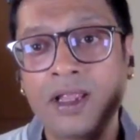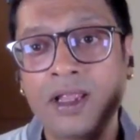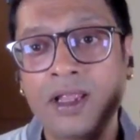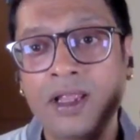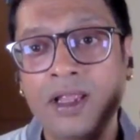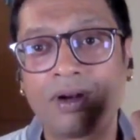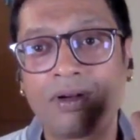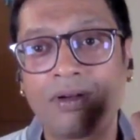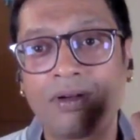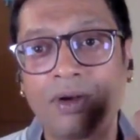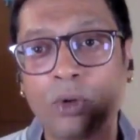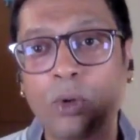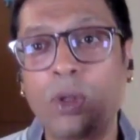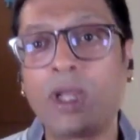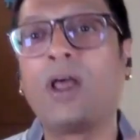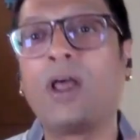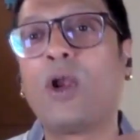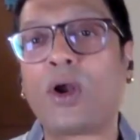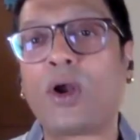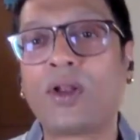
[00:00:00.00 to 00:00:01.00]
you're
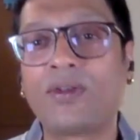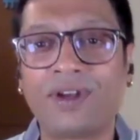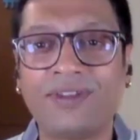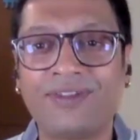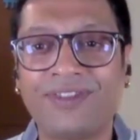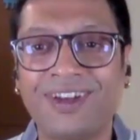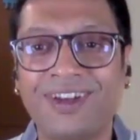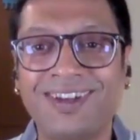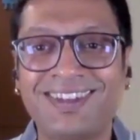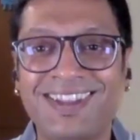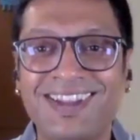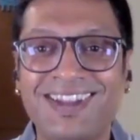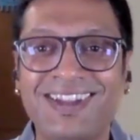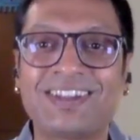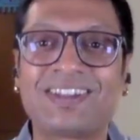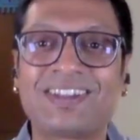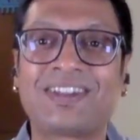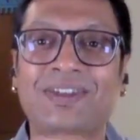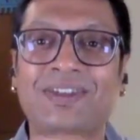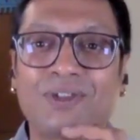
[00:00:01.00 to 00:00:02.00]
doing a lot of different
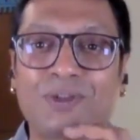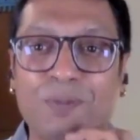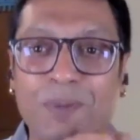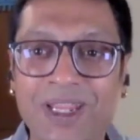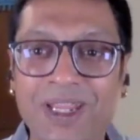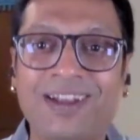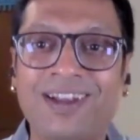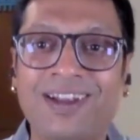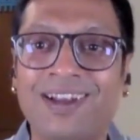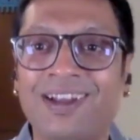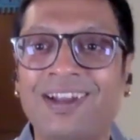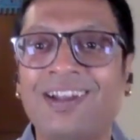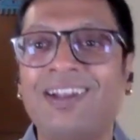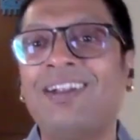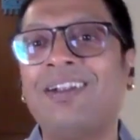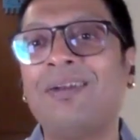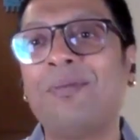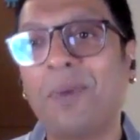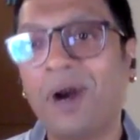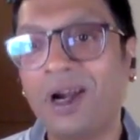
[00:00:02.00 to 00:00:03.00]
things. You speak
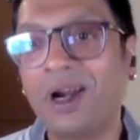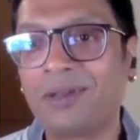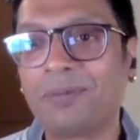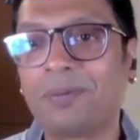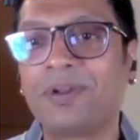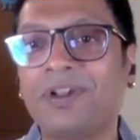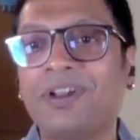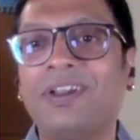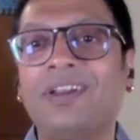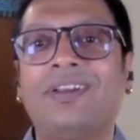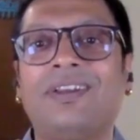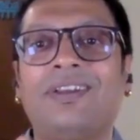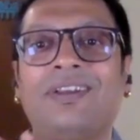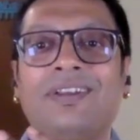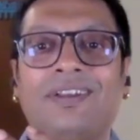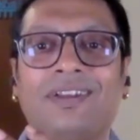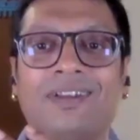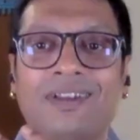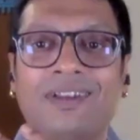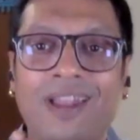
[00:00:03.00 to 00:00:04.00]
multiple
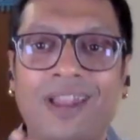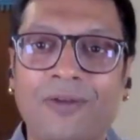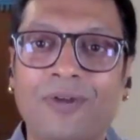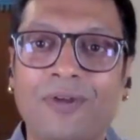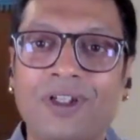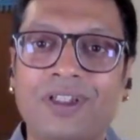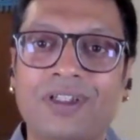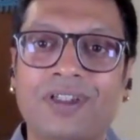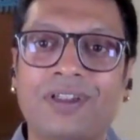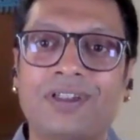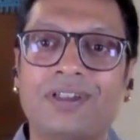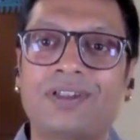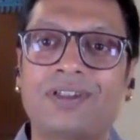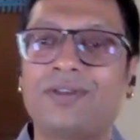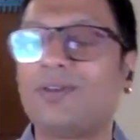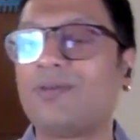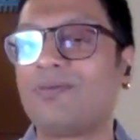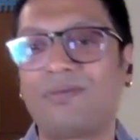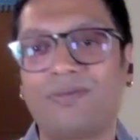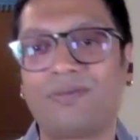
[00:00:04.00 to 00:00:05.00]

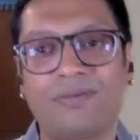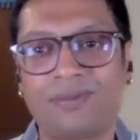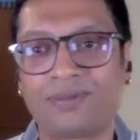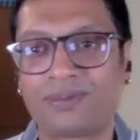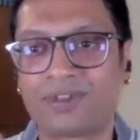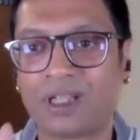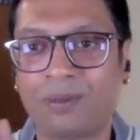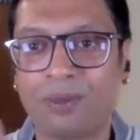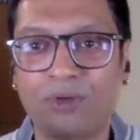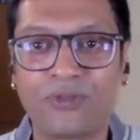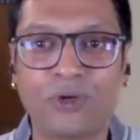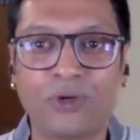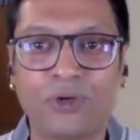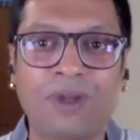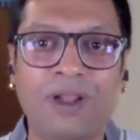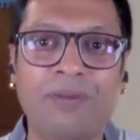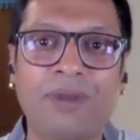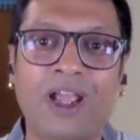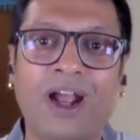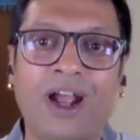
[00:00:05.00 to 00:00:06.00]
languages. Some of you
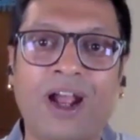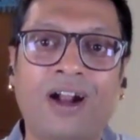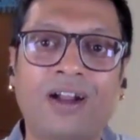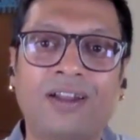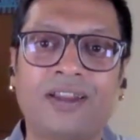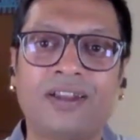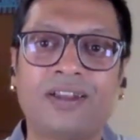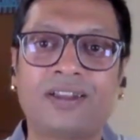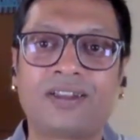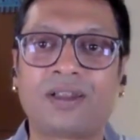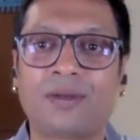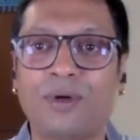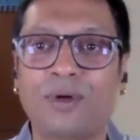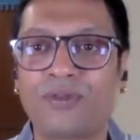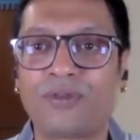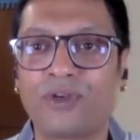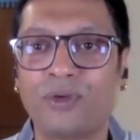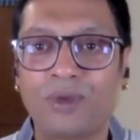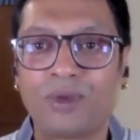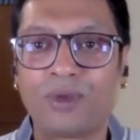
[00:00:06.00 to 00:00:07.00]
may be artists, some
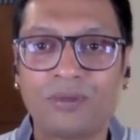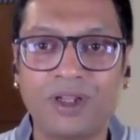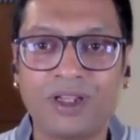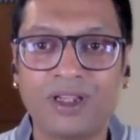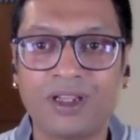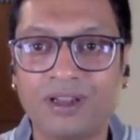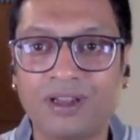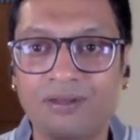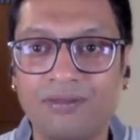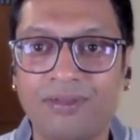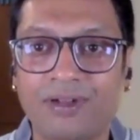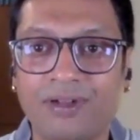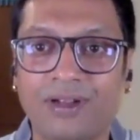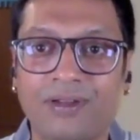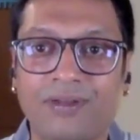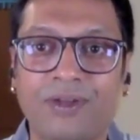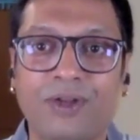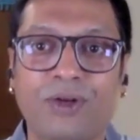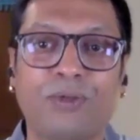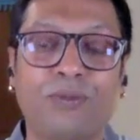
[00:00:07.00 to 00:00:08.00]
of you may be
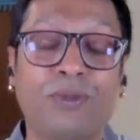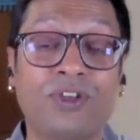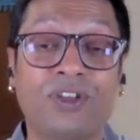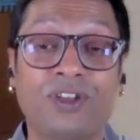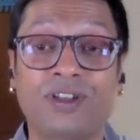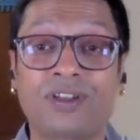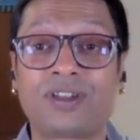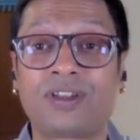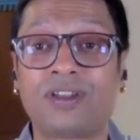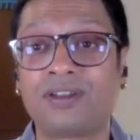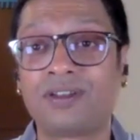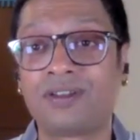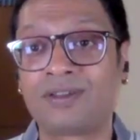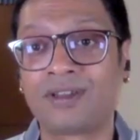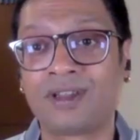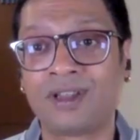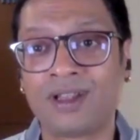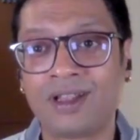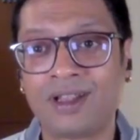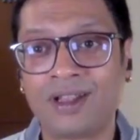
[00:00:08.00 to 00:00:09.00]

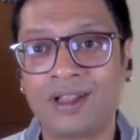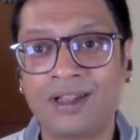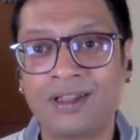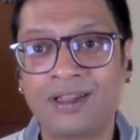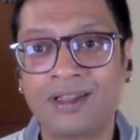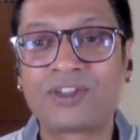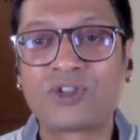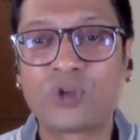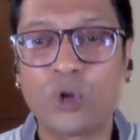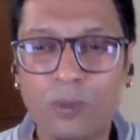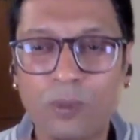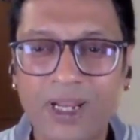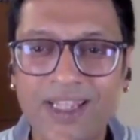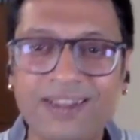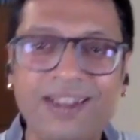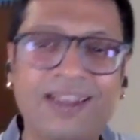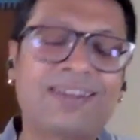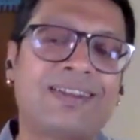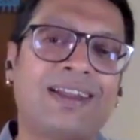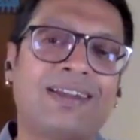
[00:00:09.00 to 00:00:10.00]
musicians. There's so
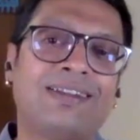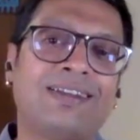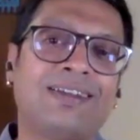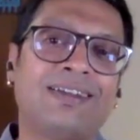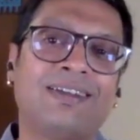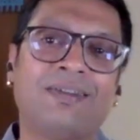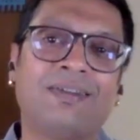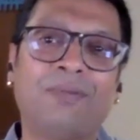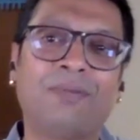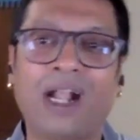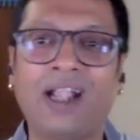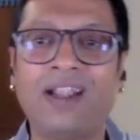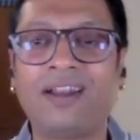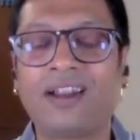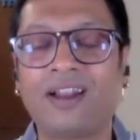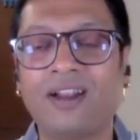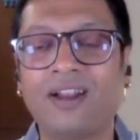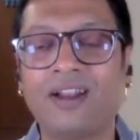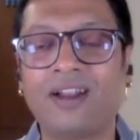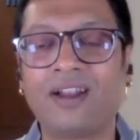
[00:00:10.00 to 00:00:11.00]
many things that the
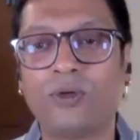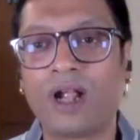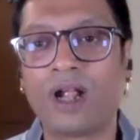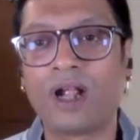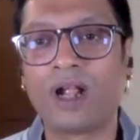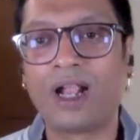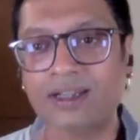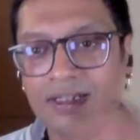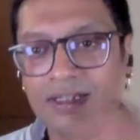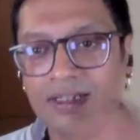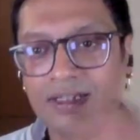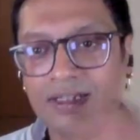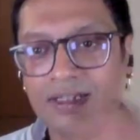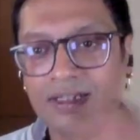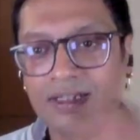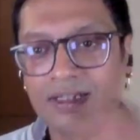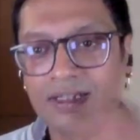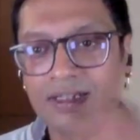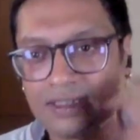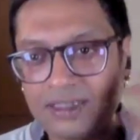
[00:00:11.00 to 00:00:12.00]
mind can do, and
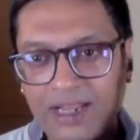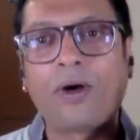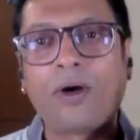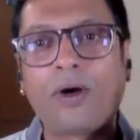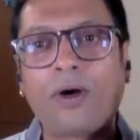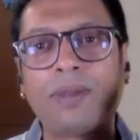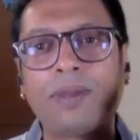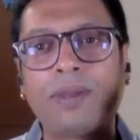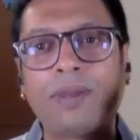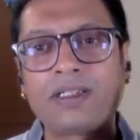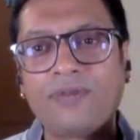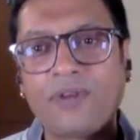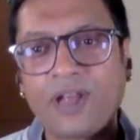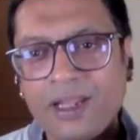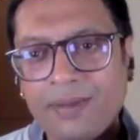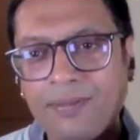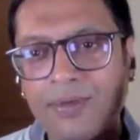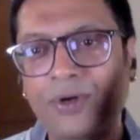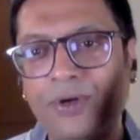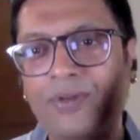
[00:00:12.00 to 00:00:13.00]
it's a very, very
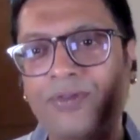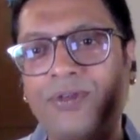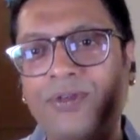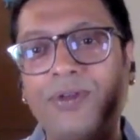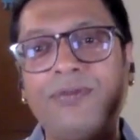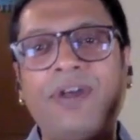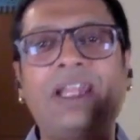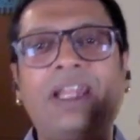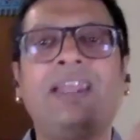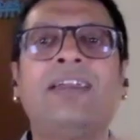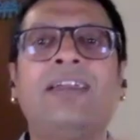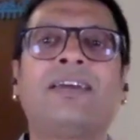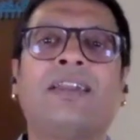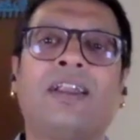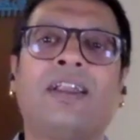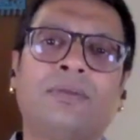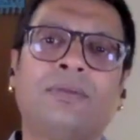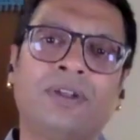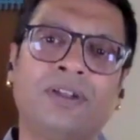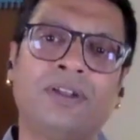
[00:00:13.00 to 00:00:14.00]
complex, very
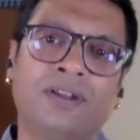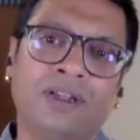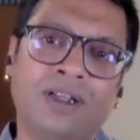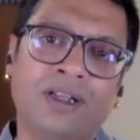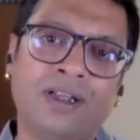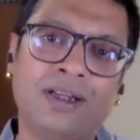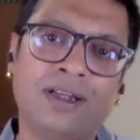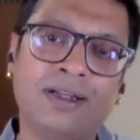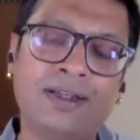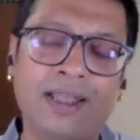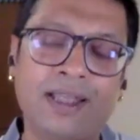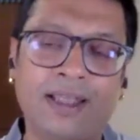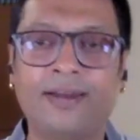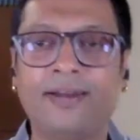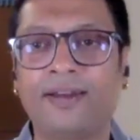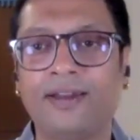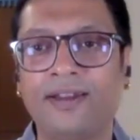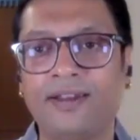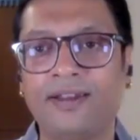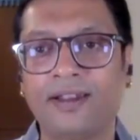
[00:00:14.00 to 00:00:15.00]
beautiful, very incredible
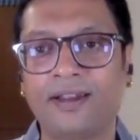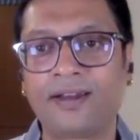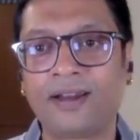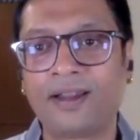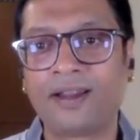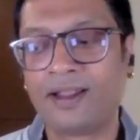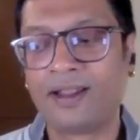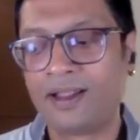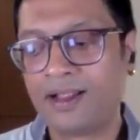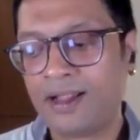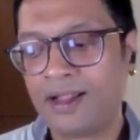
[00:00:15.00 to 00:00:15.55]
territory there.